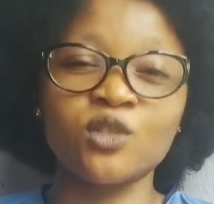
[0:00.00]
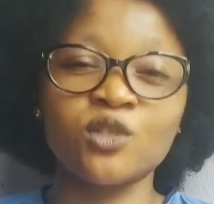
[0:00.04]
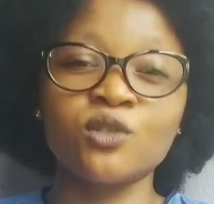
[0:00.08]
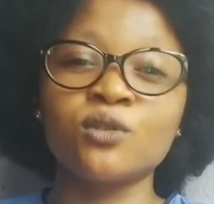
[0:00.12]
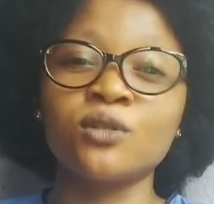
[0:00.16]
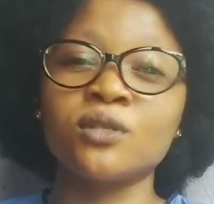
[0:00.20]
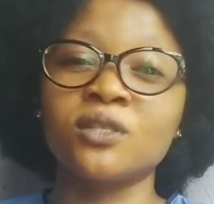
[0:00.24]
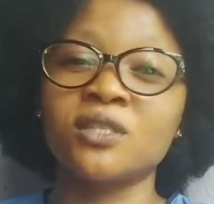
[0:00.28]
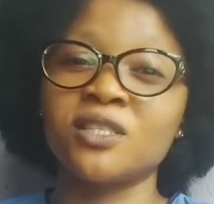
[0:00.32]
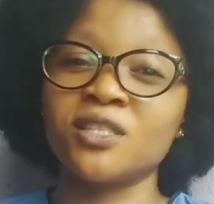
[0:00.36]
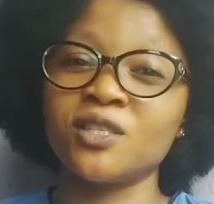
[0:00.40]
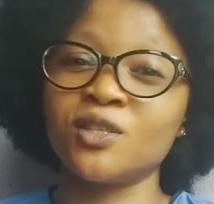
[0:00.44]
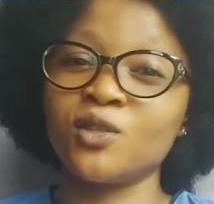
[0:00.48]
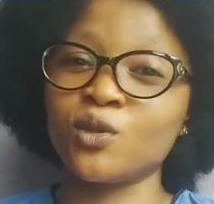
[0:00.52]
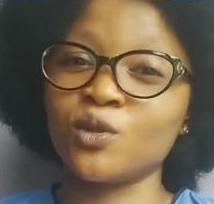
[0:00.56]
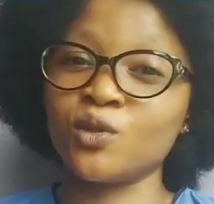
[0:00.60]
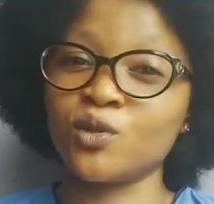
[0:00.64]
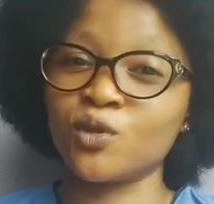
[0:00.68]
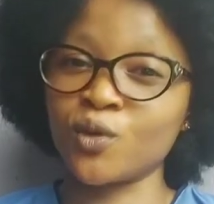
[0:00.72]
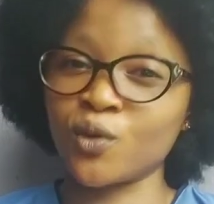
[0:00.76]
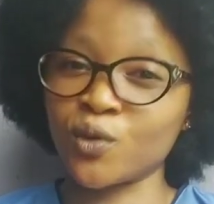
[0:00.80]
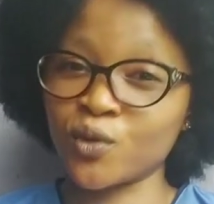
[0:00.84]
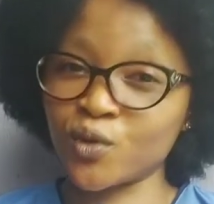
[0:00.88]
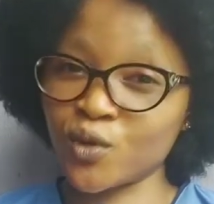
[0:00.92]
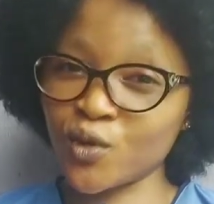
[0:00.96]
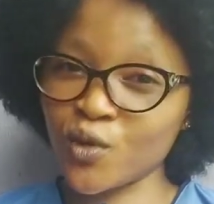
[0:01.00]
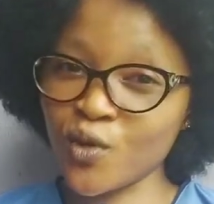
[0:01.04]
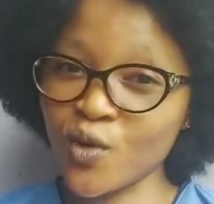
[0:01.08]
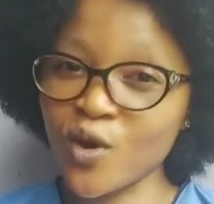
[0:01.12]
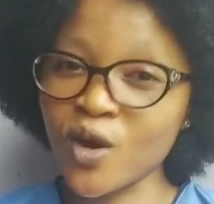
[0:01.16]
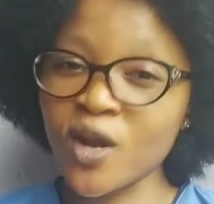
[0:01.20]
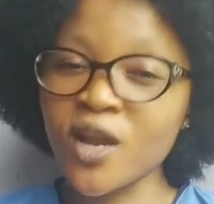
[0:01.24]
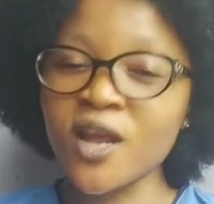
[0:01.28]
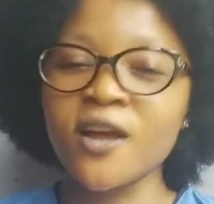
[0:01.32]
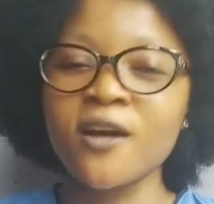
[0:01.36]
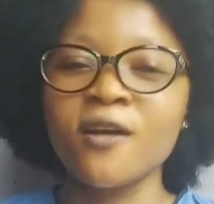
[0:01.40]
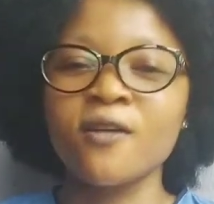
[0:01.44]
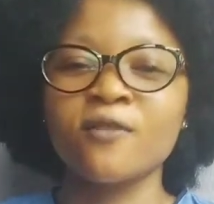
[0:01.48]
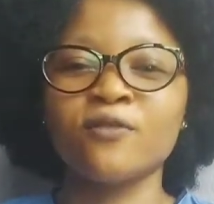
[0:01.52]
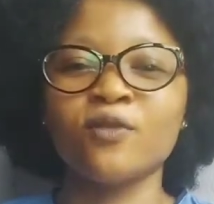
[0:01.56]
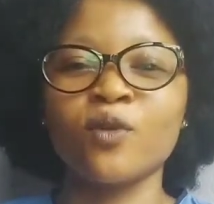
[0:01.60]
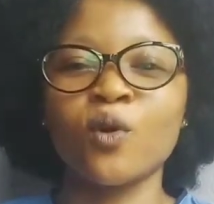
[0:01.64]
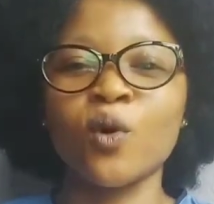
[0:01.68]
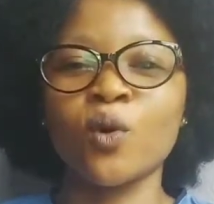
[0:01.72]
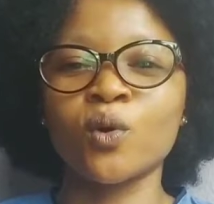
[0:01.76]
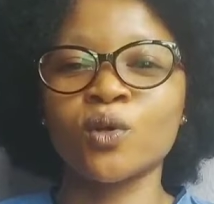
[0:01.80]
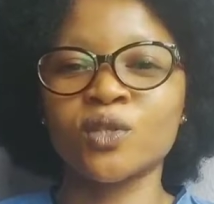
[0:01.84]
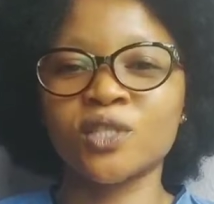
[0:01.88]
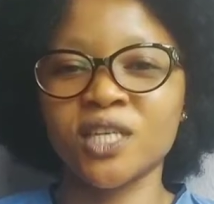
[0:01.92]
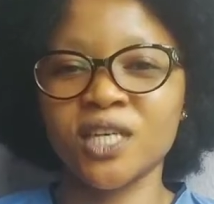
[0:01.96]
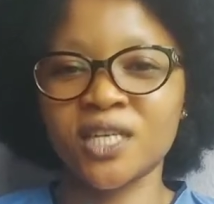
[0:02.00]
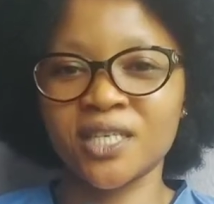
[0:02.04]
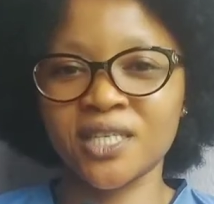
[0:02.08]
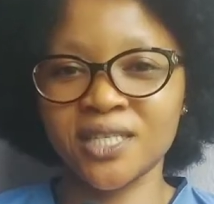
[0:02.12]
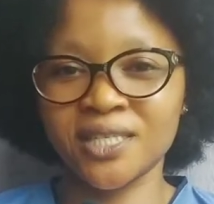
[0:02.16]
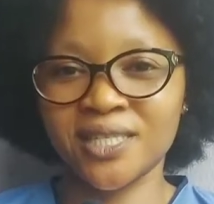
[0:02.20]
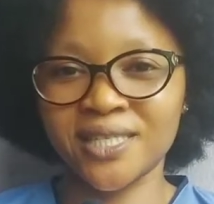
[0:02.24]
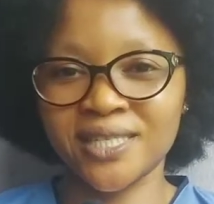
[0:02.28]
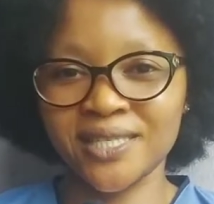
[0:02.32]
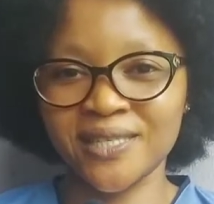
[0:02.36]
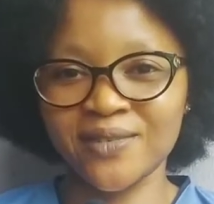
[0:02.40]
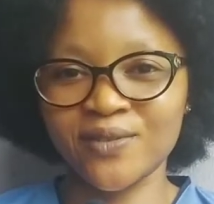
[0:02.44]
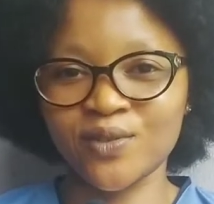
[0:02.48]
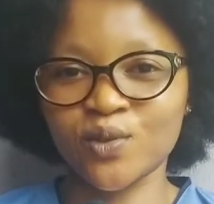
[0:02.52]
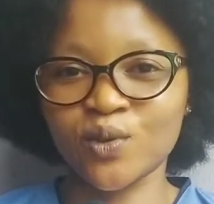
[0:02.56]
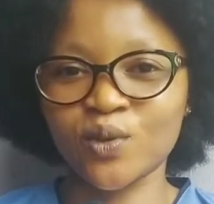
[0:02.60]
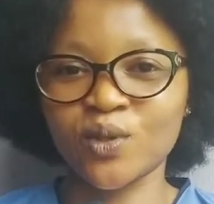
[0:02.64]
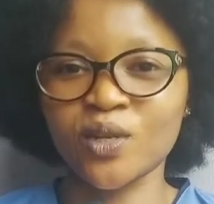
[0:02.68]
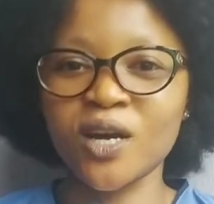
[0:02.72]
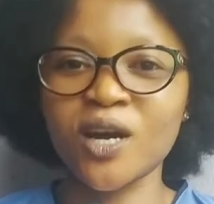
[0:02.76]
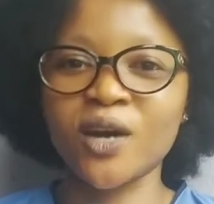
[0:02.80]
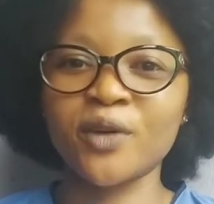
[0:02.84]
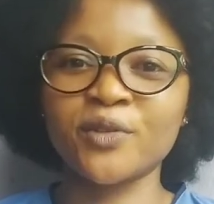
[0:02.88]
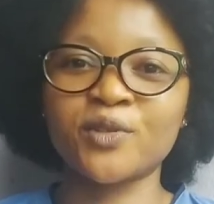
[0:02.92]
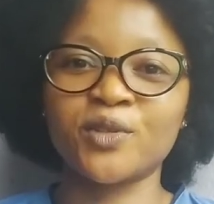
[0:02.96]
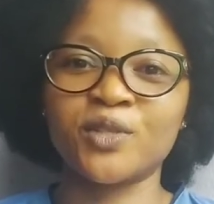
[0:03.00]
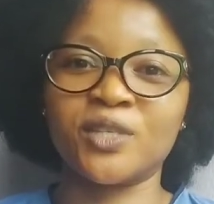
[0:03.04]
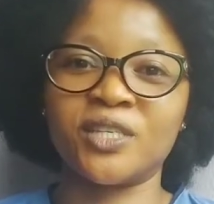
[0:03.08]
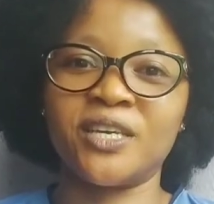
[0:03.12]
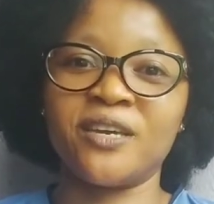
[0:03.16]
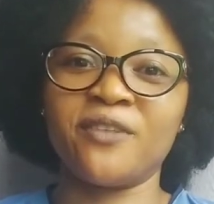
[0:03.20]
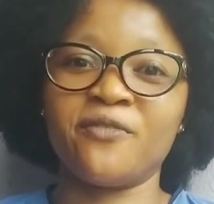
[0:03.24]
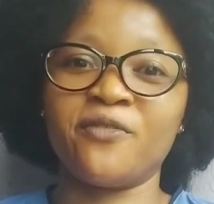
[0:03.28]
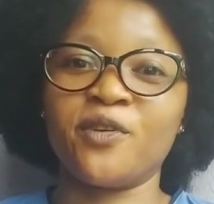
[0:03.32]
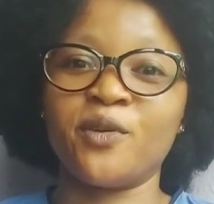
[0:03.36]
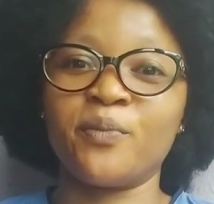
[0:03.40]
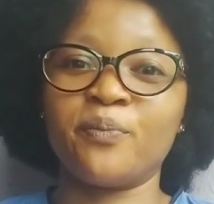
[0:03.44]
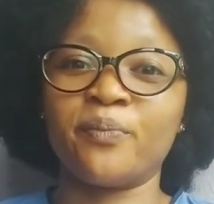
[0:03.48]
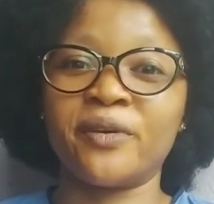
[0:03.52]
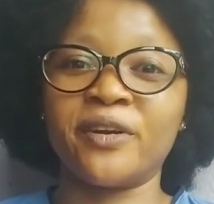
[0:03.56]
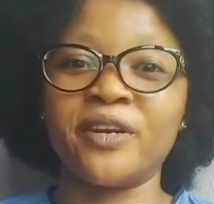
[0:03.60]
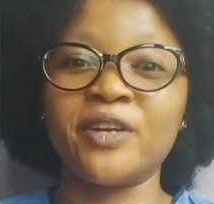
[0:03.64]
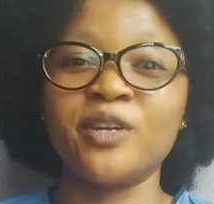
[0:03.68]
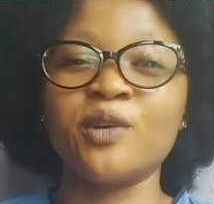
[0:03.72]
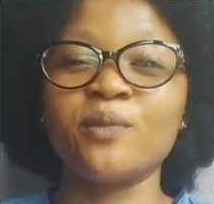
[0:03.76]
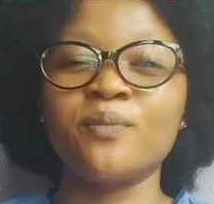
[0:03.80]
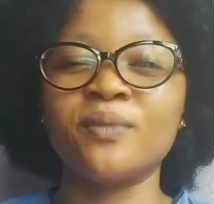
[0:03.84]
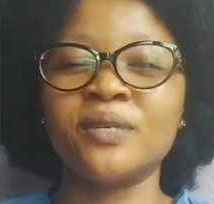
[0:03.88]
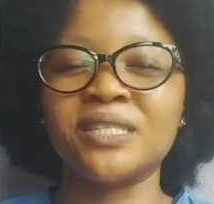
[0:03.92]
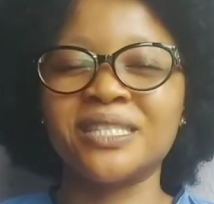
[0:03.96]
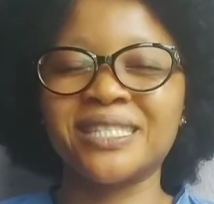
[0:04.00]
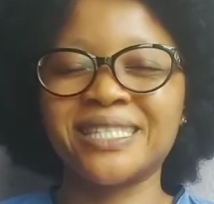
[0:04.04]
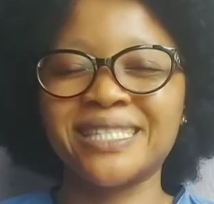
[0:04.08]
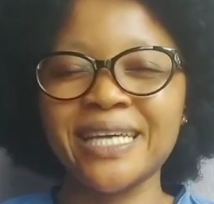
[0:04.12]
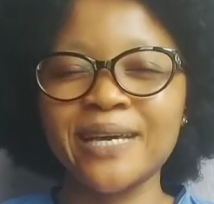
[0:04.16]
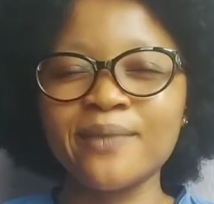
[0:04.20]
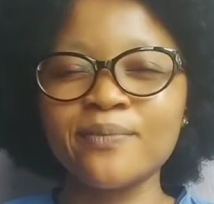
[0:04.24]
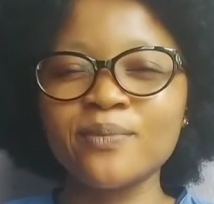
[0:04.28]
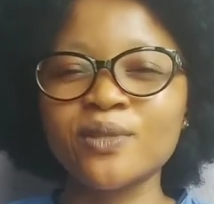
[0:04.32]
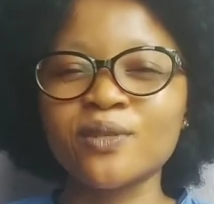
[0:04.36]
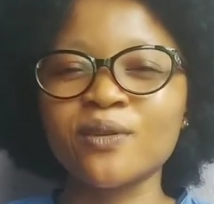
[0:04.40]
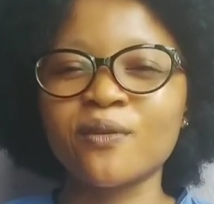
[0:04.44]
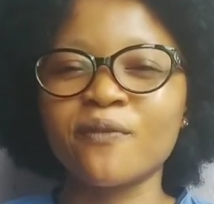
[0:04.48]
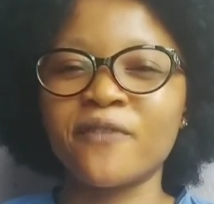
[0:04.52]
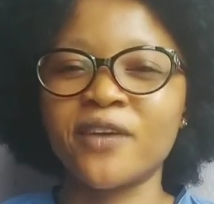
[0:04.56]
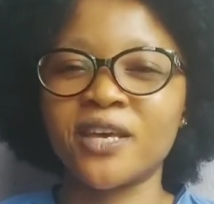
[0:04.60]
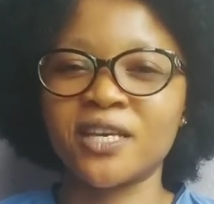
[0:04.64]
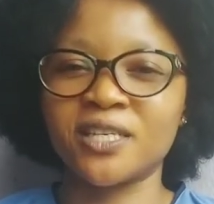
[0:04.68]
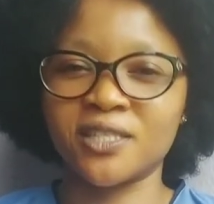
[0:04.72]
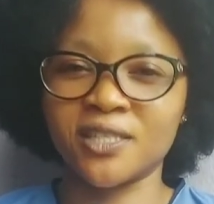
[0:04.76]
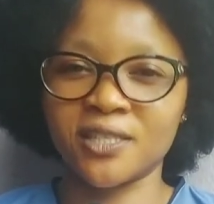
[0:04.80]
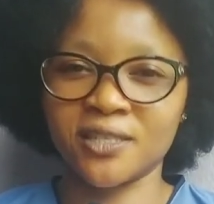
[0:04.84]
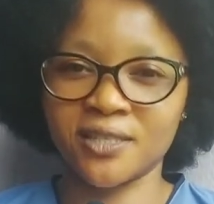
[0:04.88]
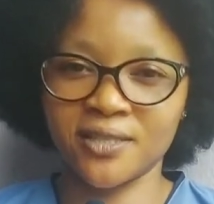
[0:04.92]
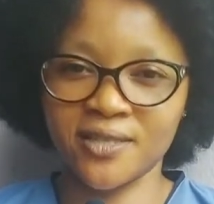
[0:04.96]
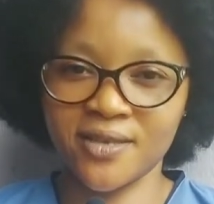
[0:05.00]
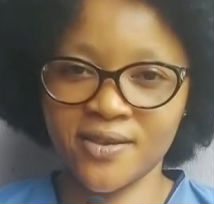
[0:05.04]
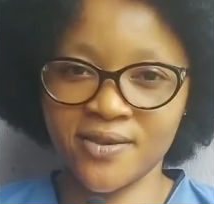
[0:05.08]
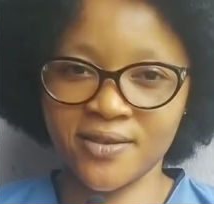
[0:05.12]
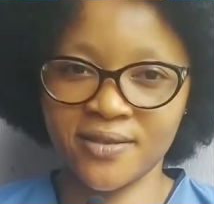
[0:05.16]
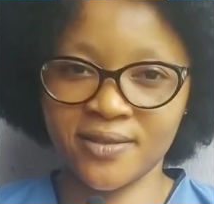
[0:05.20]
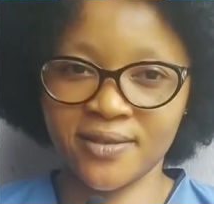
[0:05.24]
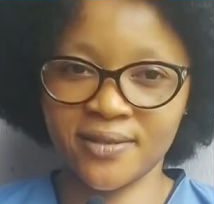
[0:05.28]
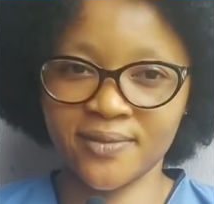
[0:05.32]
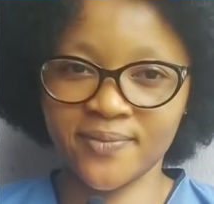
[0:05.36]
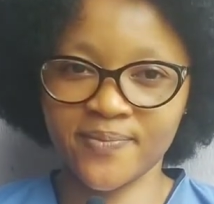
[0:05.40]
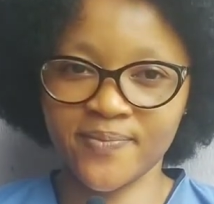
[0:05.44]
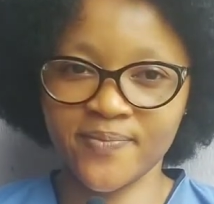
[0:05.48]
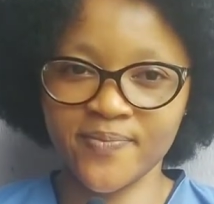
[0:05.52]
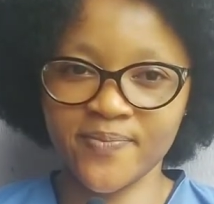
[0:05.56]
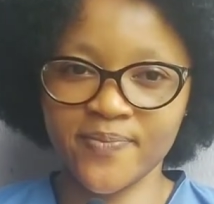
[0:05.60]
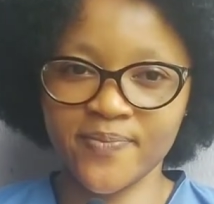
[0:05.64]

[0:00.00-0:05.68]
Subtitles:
You need to see your doctor for alternatives on how to care for a perineum in terms of exercise.